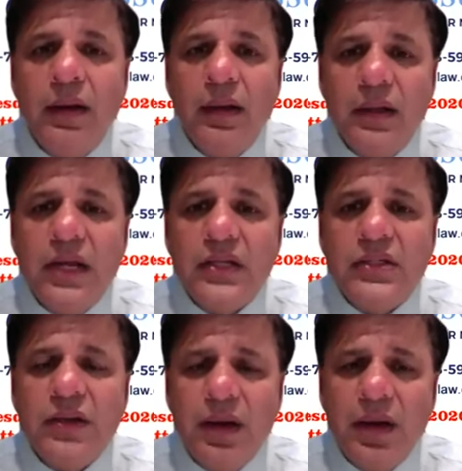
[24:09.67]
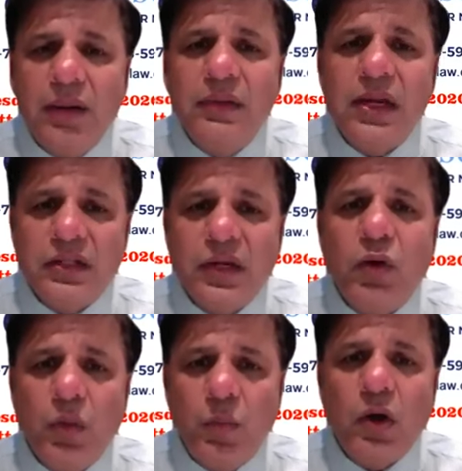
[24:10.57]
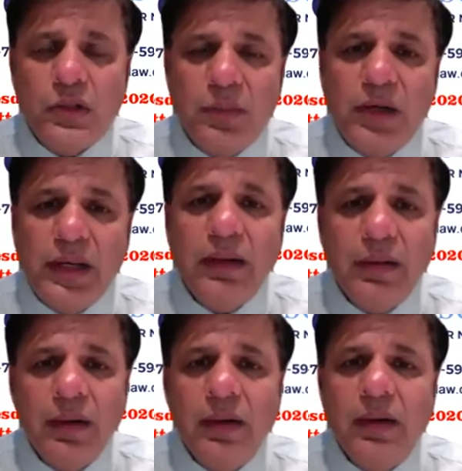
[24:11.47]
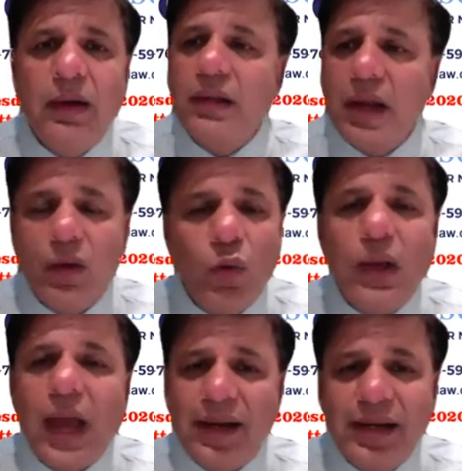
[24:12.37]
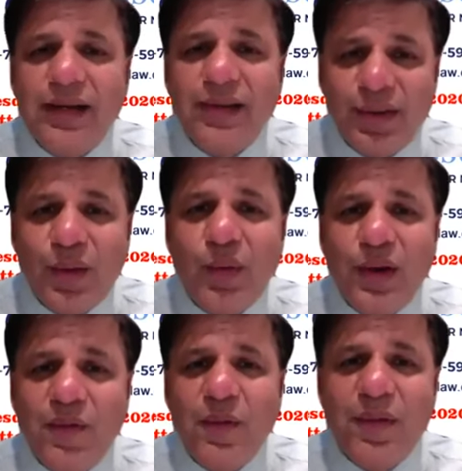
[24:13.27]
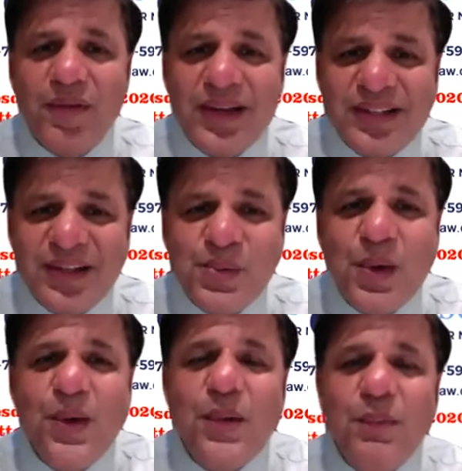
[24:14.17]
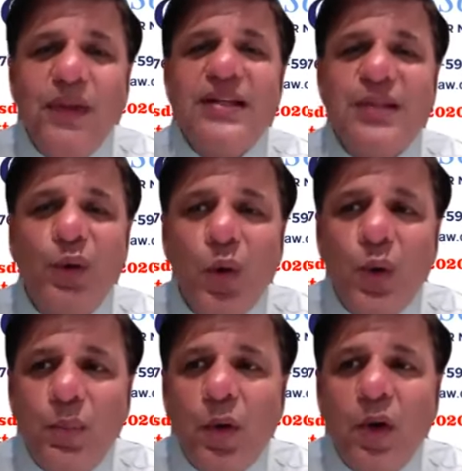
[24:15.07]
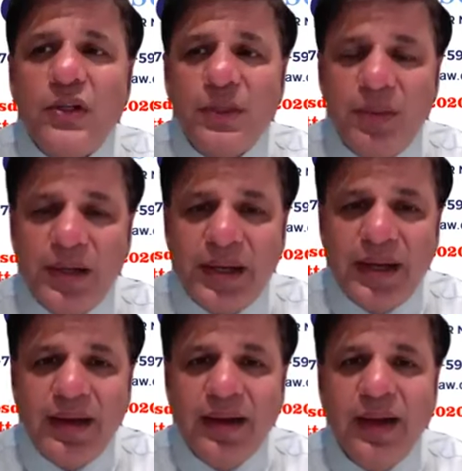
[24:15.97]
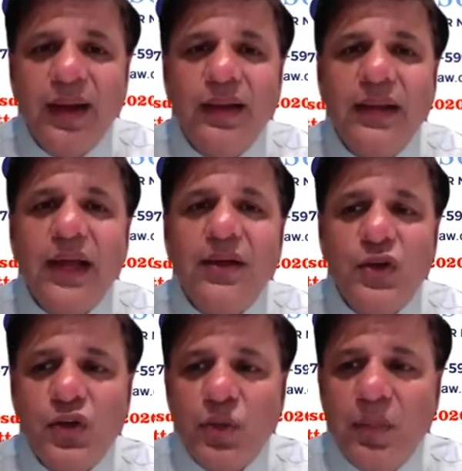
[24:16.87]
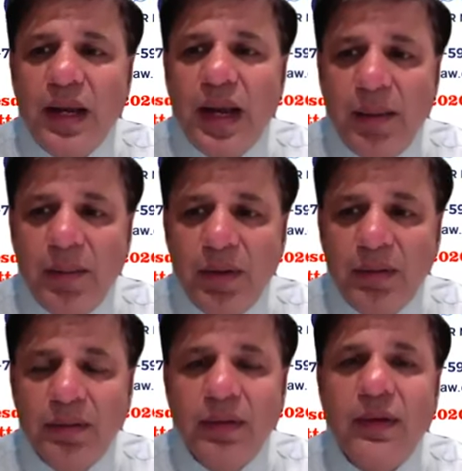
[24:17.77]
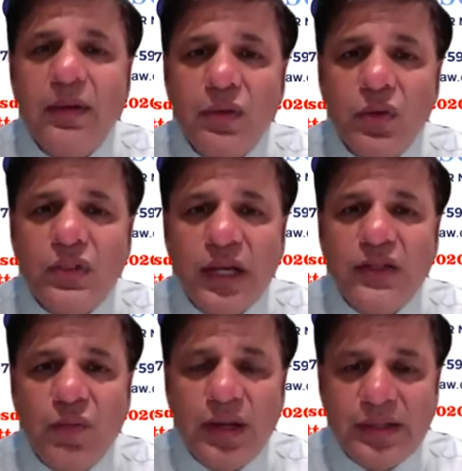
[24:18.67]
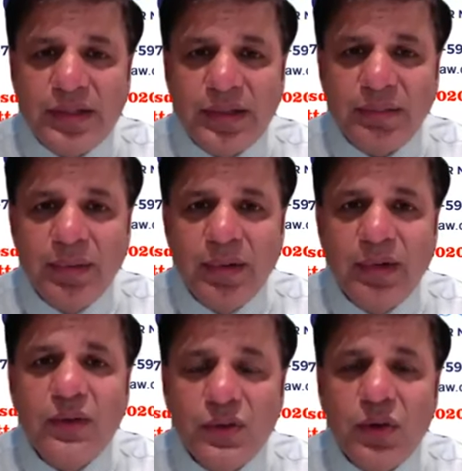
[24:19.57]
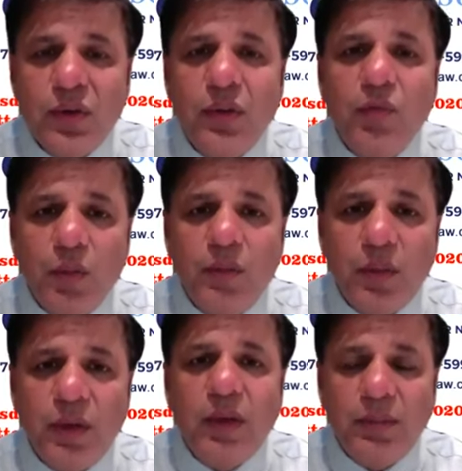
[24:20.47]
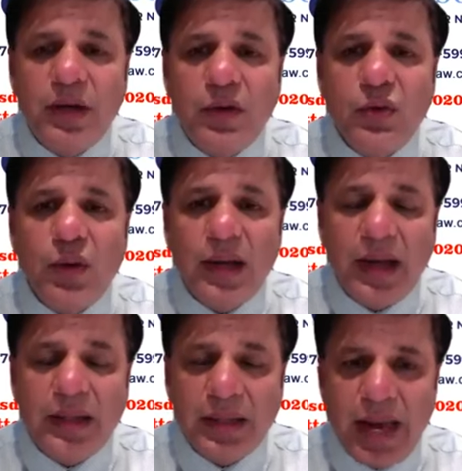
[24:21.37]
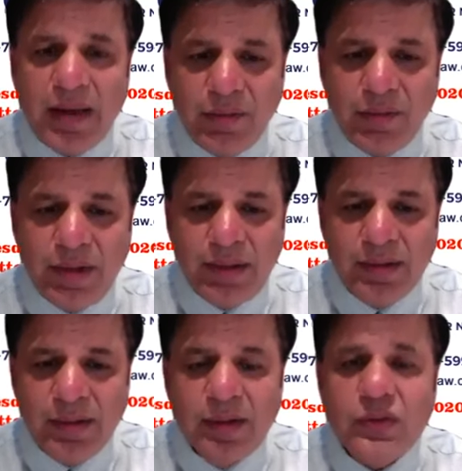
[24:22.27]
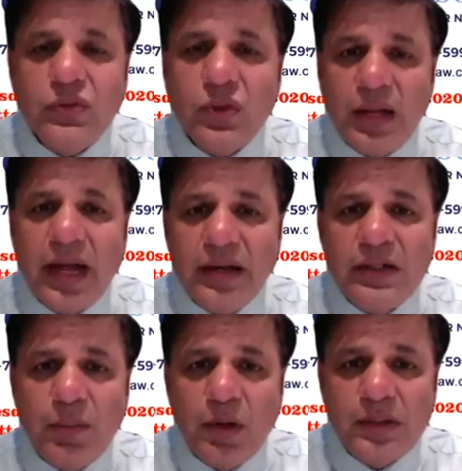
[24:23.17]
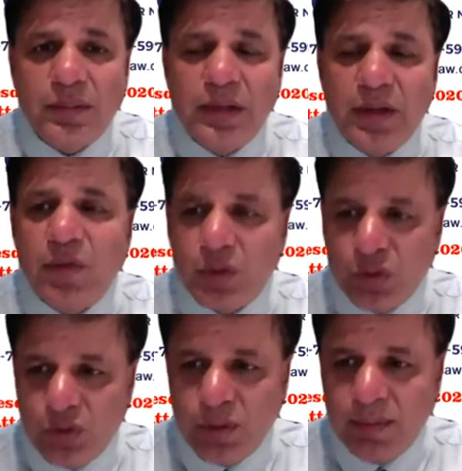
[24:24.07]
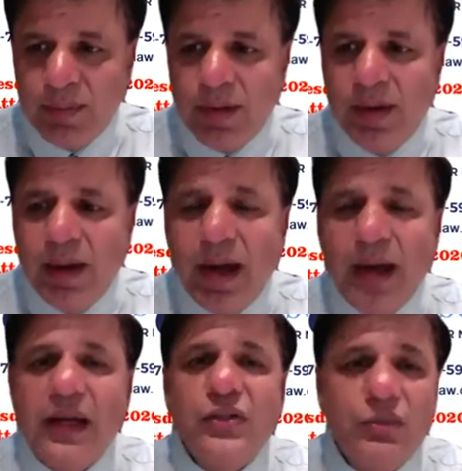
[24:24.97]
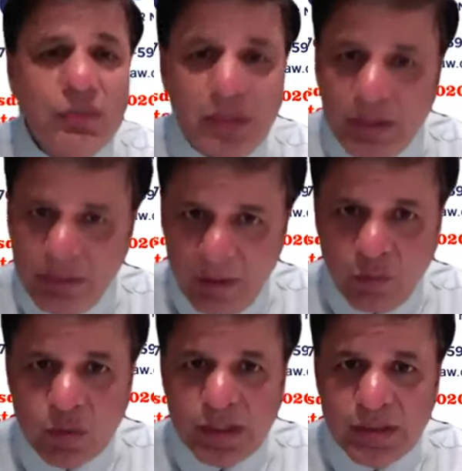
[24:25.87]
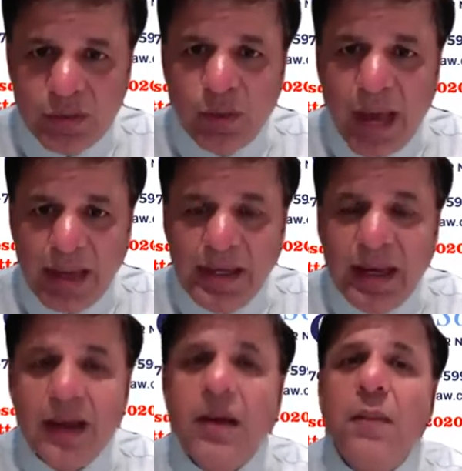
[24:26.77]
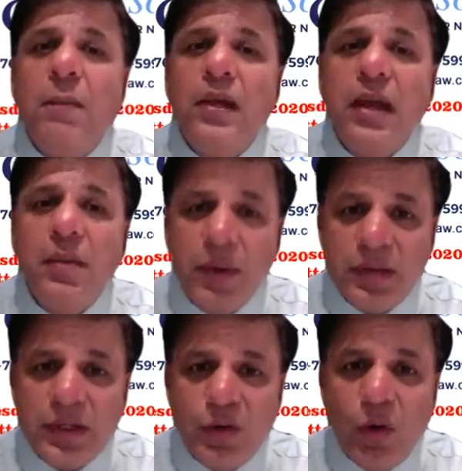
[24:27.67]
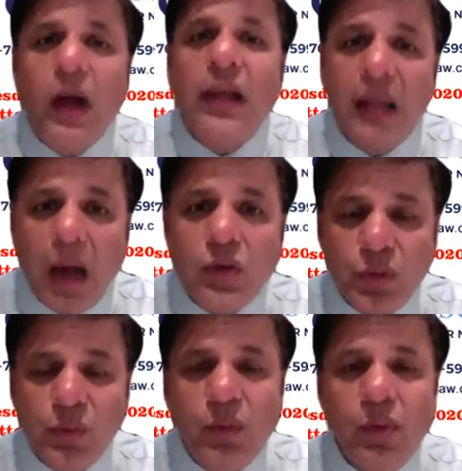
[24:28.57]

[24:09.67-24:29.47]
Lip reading: yes, there is a good possibility. There are no guarantees in the world of immigration, but there's a good possibility that you should be able to change your visa. So from a B1, B2 to another category. So that is a possibility for sure. And of course, there's no guarantee, but immigration law allows you